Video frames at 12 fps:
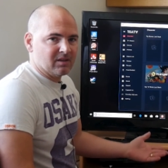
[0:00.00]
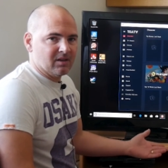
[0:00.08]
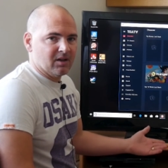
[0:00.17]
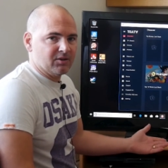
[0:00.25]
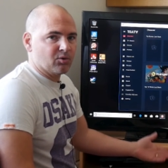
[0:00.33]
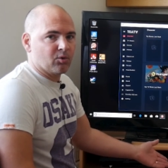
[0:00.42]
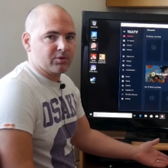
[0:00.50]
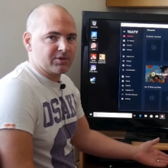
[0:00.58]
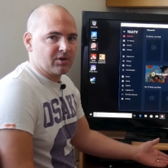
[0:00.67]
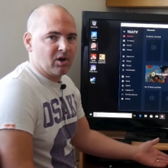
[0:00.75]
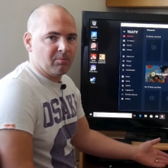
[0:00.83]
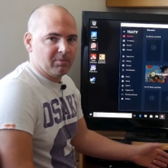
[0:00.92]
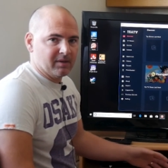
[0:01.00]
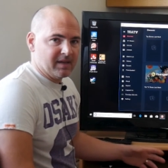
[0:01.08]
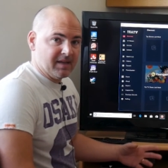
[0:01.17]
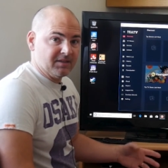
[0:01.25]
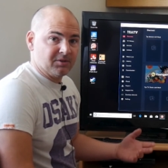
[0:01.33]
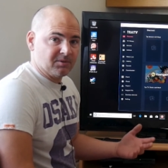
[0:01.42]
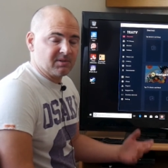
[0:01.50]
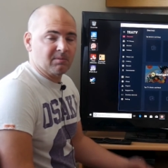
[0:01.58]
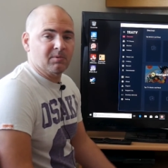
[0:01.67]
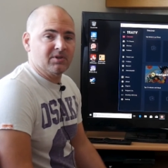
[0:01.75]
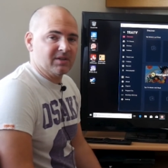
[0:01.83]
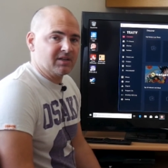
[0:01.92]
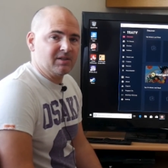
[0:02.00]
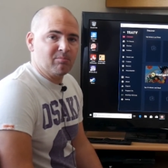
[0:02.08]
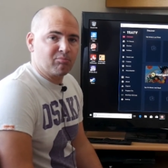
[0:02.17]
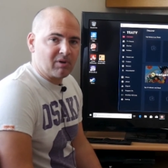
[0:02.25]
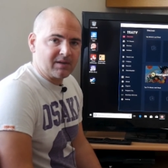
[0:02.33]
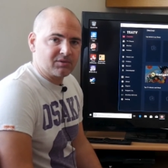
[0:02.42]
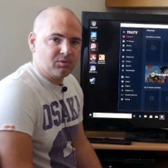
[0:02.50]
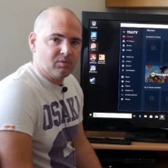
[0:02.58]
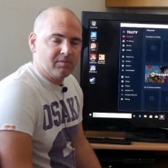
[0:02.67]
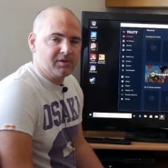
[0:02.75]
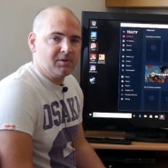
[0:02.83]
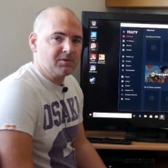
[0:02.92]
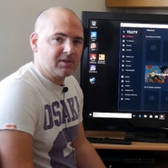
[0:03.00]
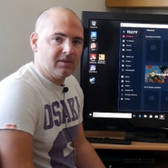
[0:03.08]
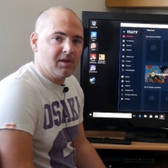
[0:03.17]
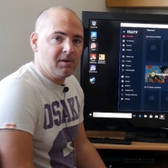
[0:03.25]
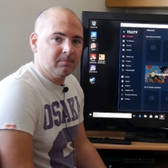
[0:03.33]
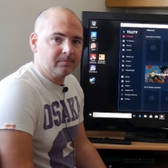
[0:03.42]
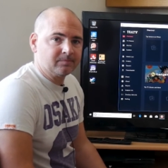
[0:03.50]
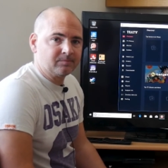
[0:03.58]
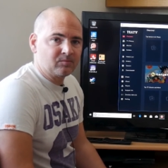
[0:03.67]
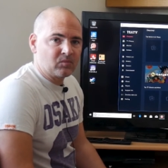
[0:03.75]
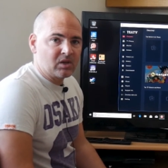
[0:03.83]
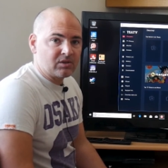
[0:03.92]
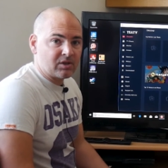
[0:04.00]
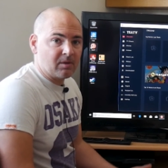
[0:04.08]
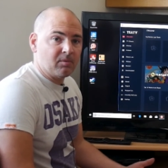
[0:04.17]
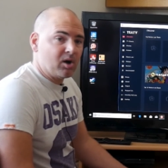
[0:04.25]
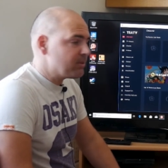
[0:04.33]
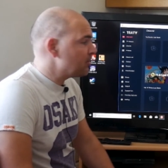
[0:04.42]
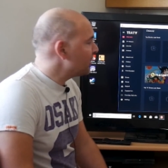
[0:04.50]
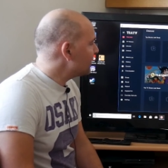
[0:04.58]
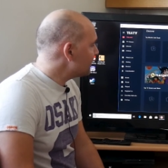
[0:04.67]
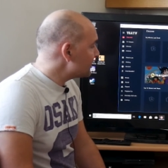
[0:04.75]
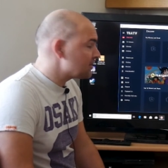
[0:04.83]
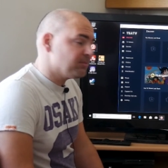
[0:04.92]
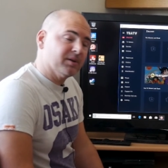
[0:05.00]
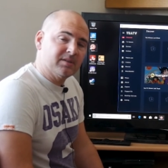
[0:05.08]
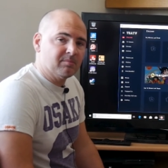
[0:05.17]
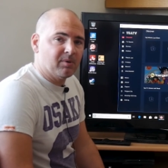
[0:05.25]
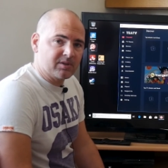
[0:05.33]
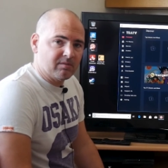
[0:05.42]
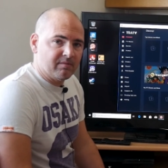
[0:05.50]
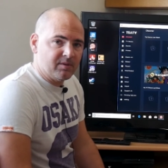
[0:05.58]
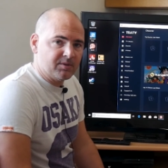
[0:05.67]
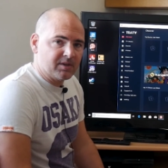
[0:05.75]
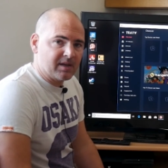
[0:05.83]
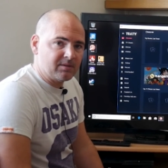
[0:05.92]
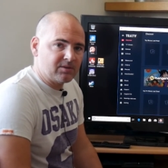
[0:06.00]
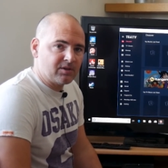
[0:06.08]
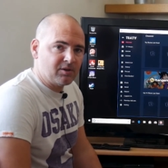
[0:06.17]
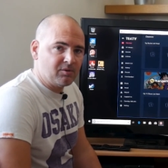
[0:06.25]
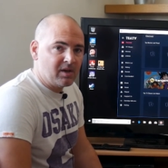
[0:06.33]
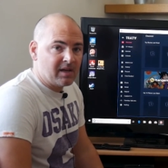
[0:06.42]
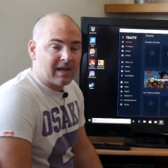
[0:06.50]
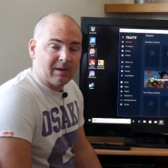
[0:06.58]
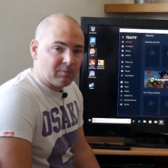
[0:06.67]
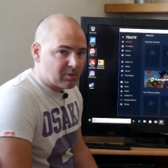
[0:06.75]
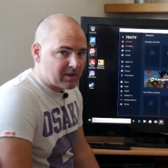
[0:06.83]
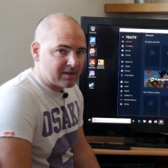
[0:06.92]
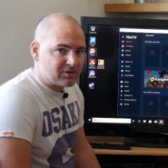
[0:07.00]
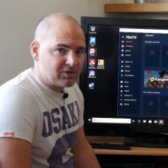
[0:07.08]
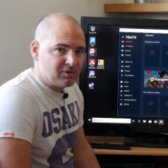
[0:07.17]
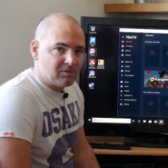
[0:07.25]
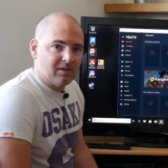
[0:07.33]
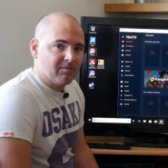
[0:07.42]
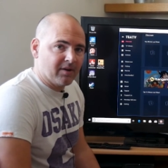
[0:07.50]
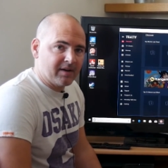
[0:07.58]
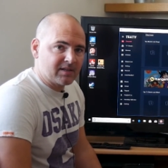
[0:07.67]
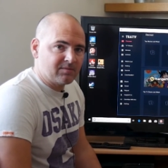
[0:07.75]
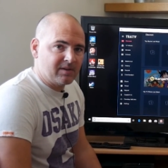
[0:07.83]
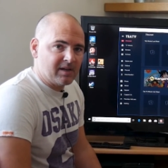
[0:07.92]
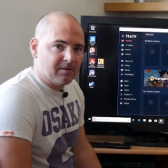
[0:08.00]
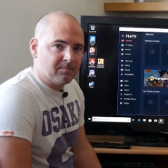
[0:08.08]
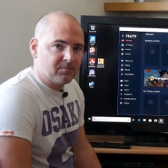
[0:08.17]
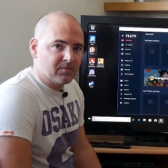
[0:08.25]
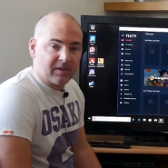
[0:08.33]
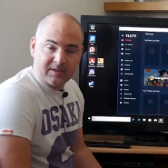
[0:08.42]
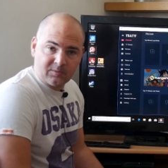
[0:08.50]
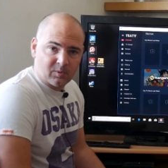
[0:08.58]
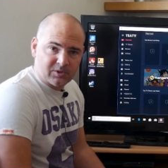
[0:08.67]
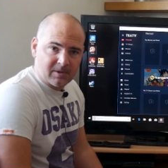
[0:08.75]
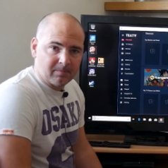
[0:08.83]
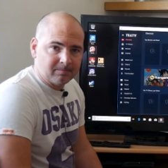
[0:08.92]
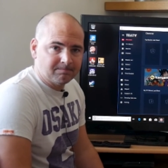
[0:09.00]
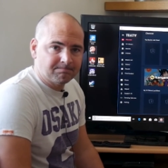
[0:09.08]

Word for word: a doorstop into something which is actually practical for use in home. So I've been Mike, this is Mike's Unboxing Reviews and How To, and we'll catch you in the very next video. Thanks for watching.